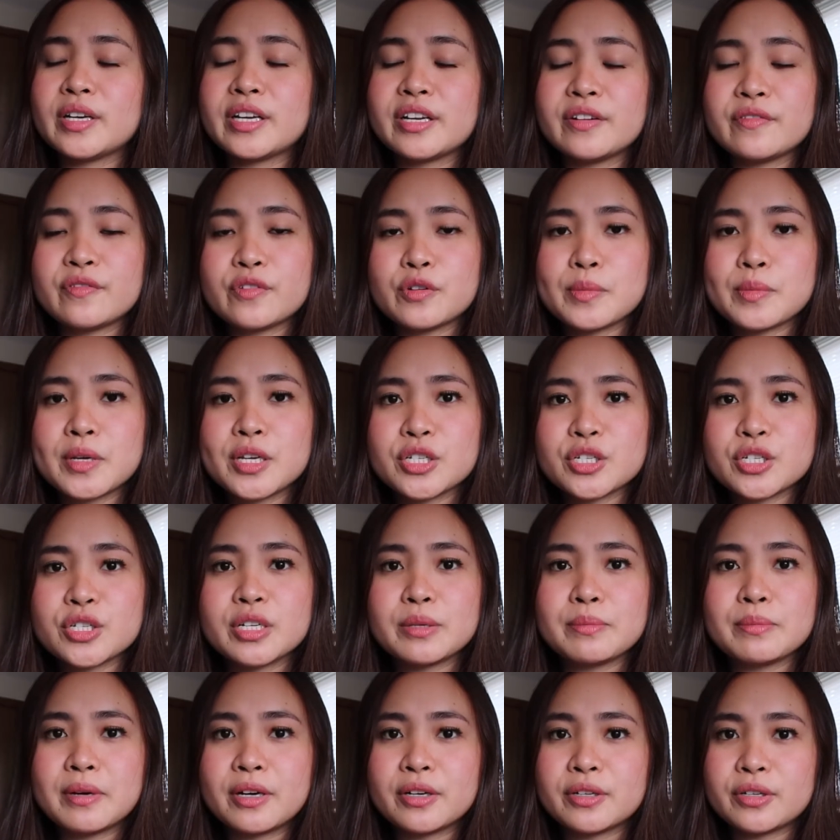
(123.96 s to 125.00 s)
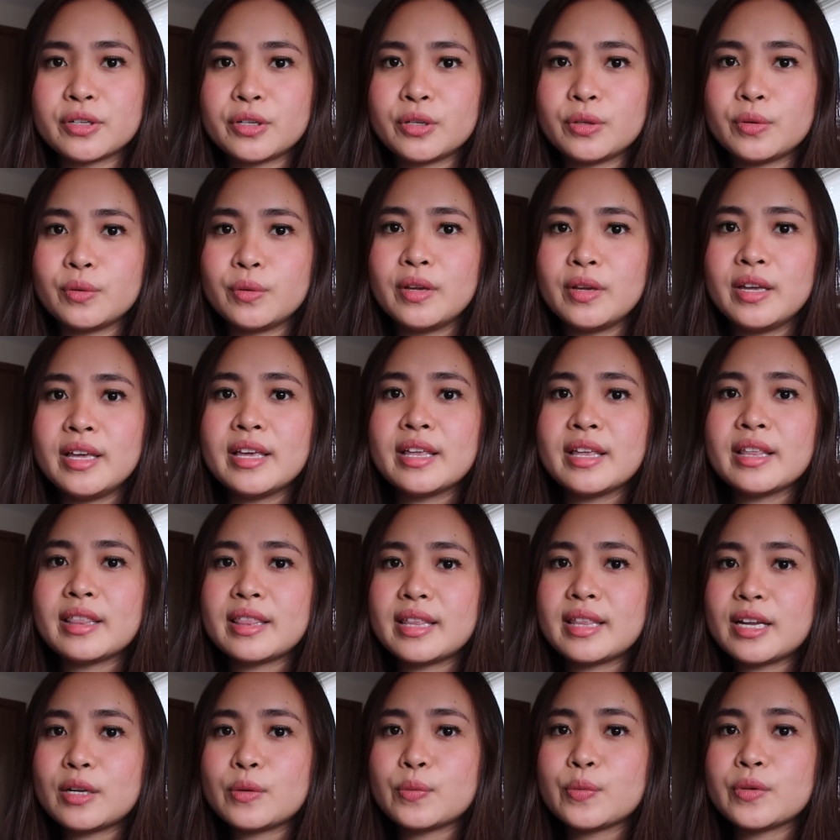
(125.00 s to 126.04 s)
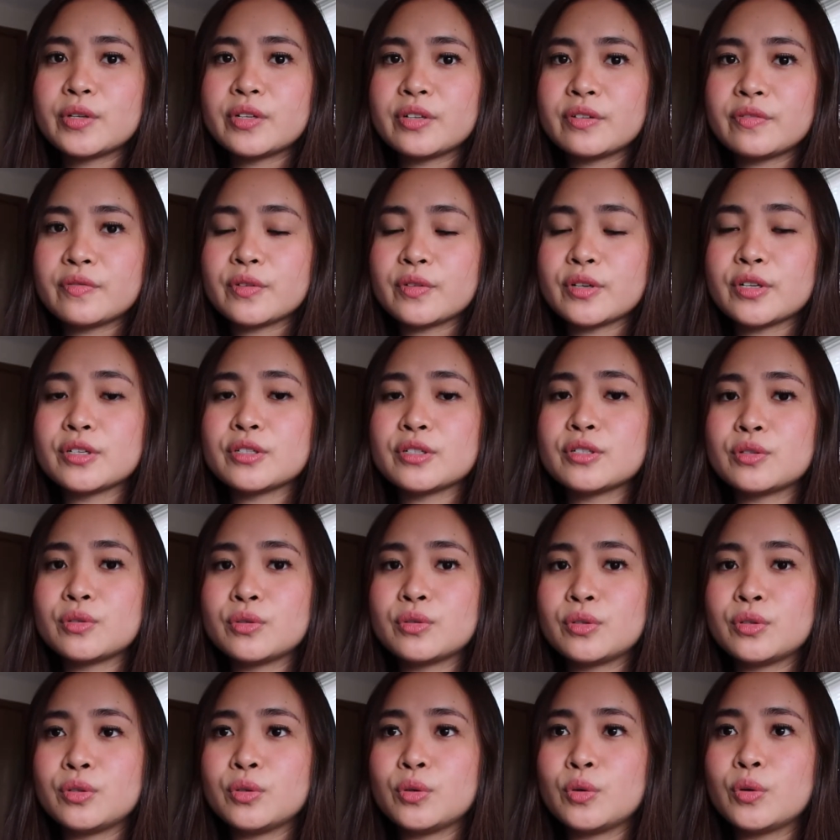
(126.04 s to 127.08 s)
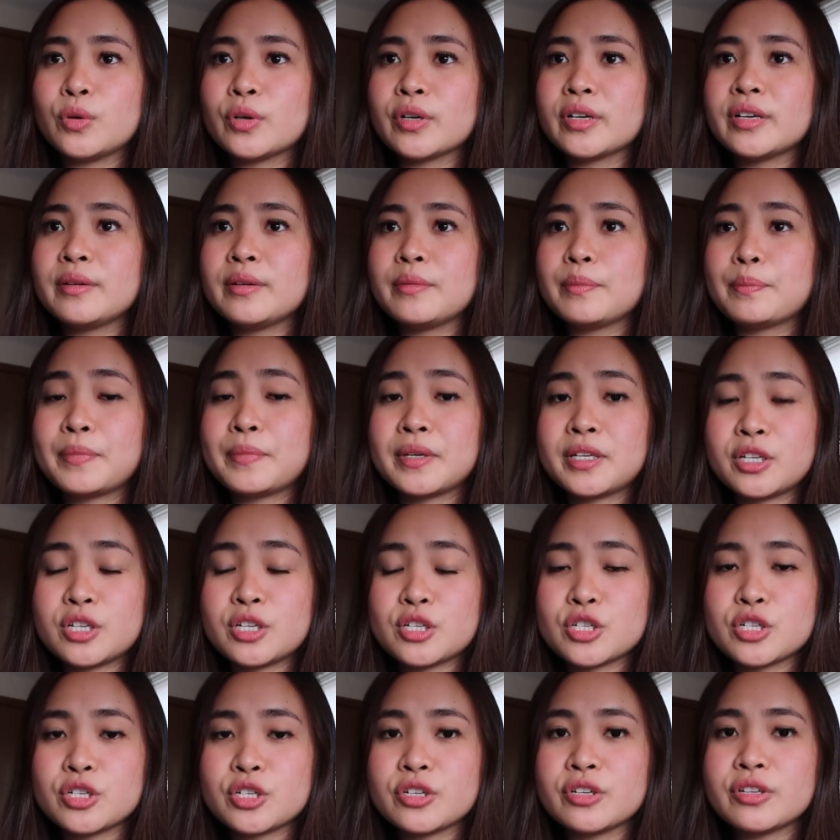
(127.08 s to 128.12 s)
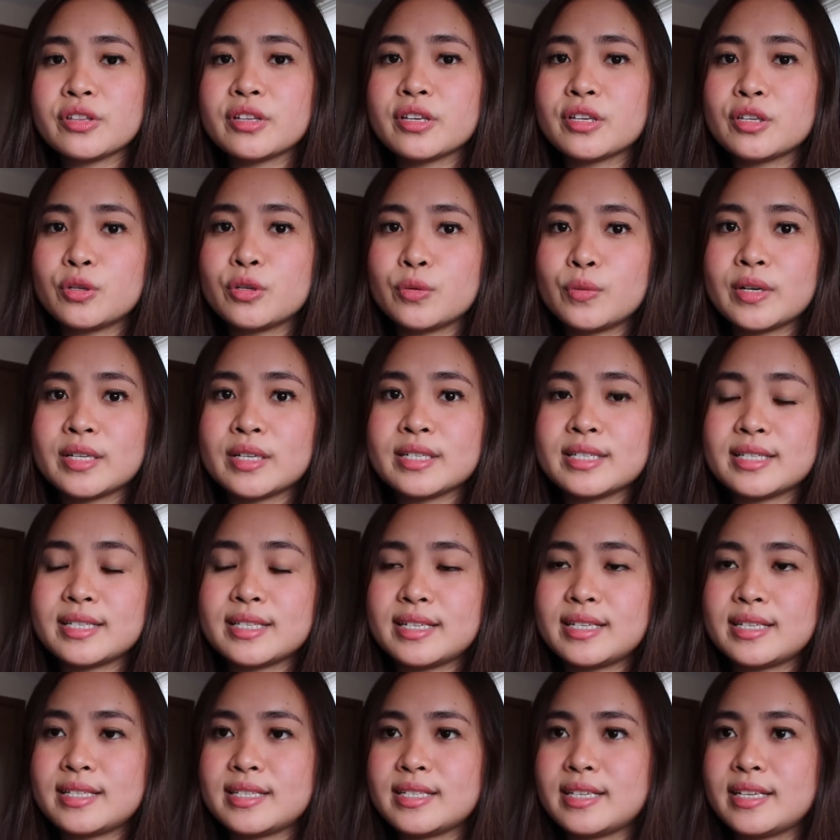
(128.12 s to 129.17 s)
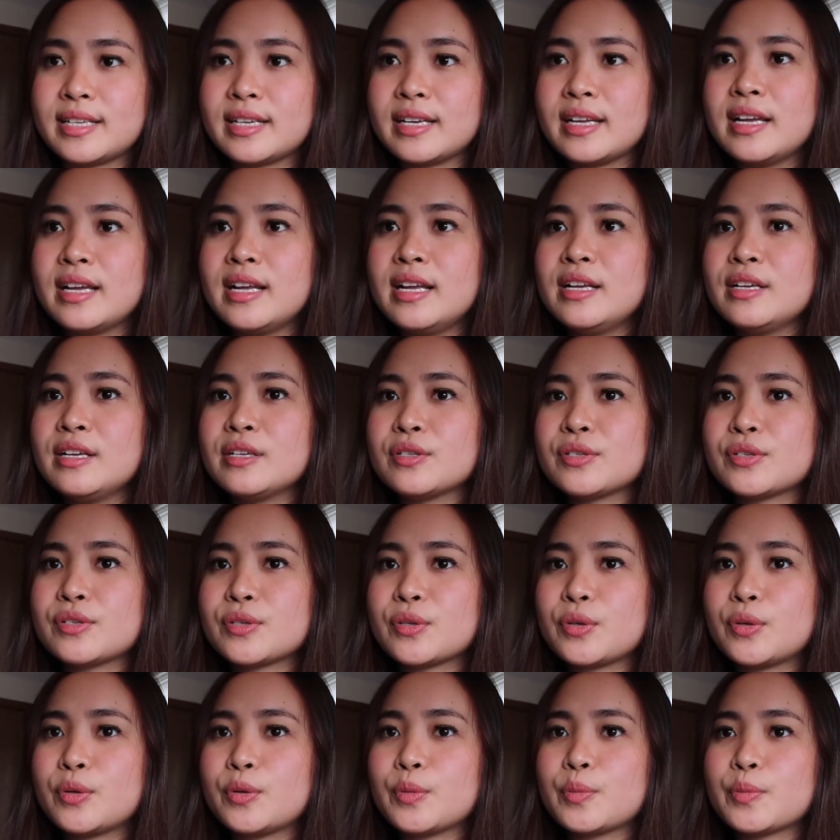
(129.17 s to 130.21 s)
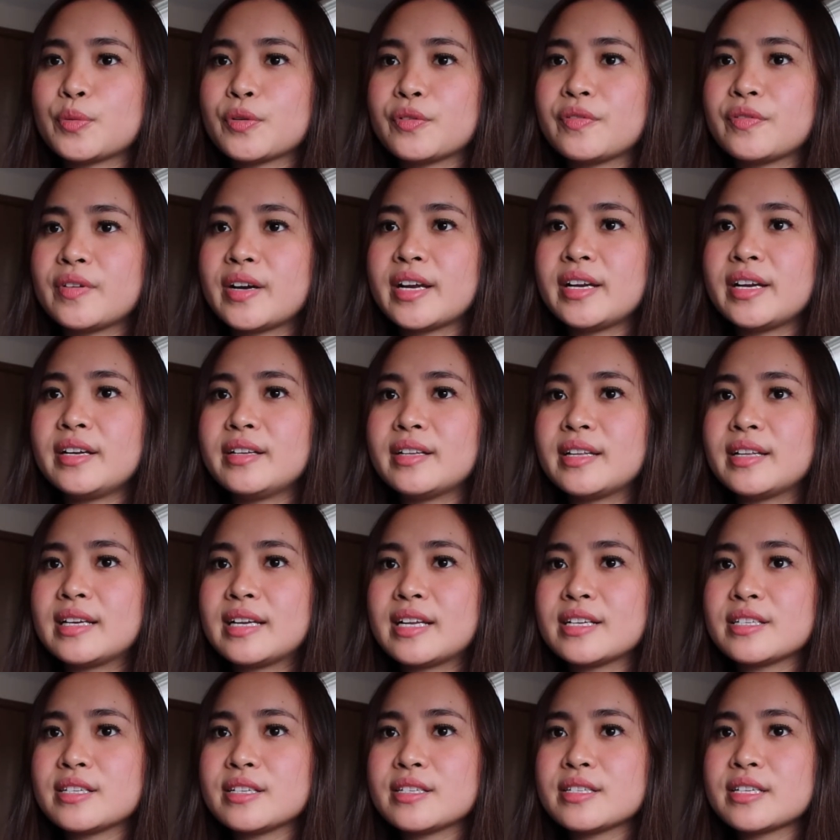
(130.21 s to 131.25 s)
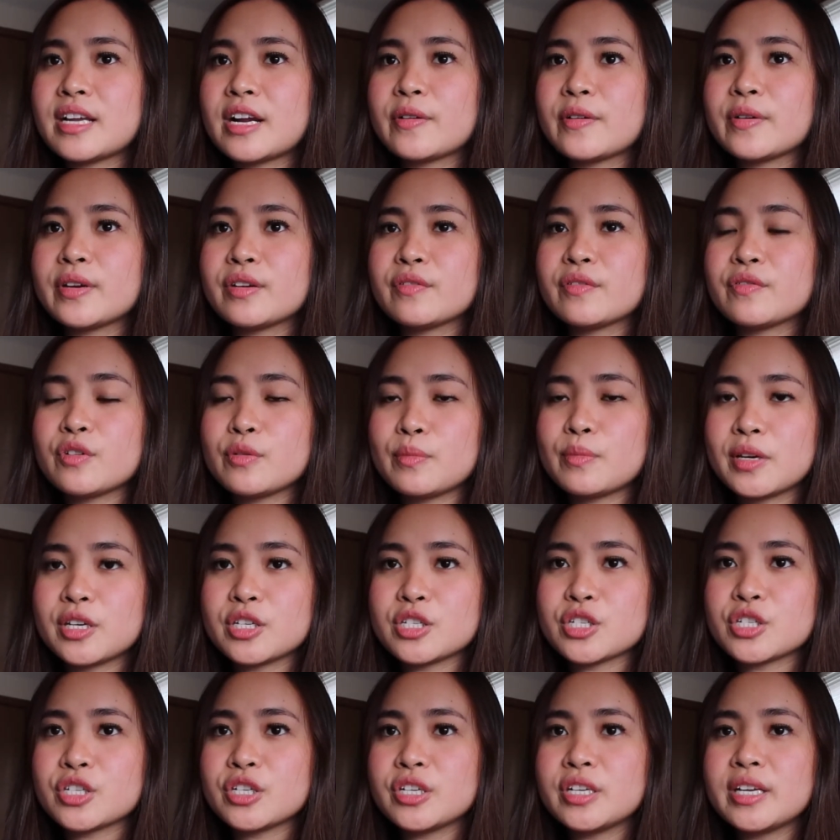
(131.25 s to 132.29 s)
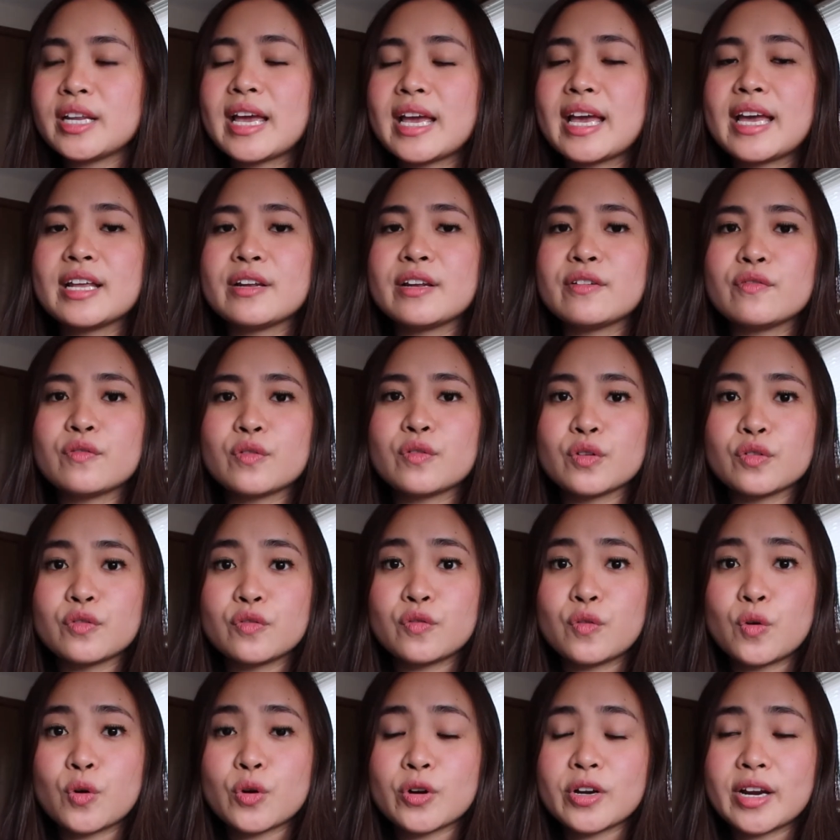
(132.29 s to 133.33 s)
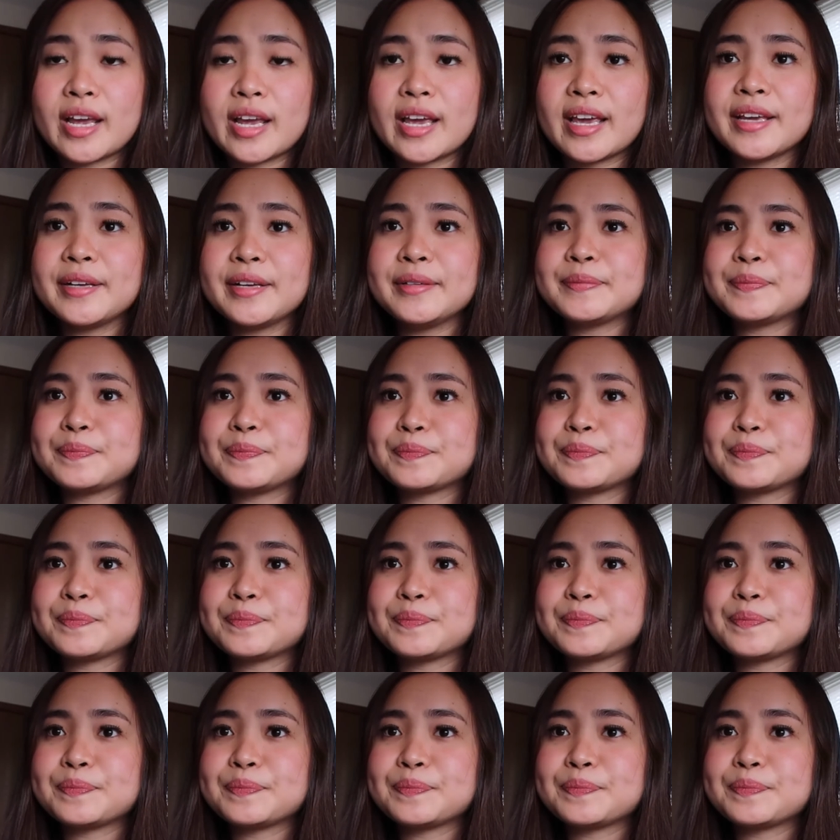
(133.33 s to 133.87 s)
information about you, that would refer to your petitioner, the US citizen. So provide the necessary information, and for 4A,